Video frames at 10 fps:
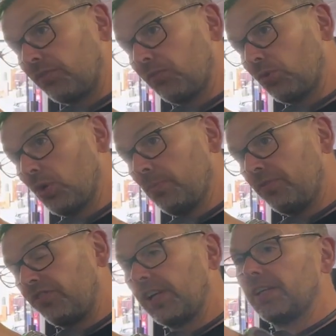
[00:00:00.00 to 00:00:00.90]
room
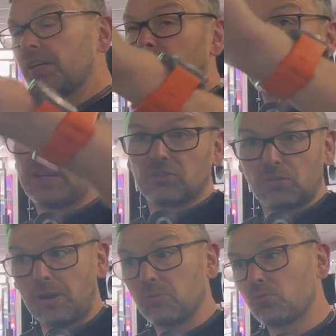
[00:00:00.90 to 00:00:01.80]
filling effect
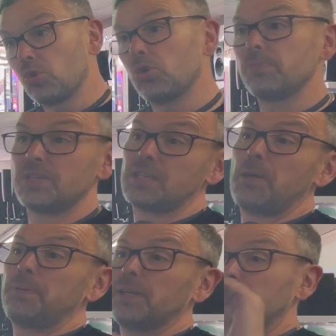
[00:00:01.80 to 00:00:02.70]
around the room is epic.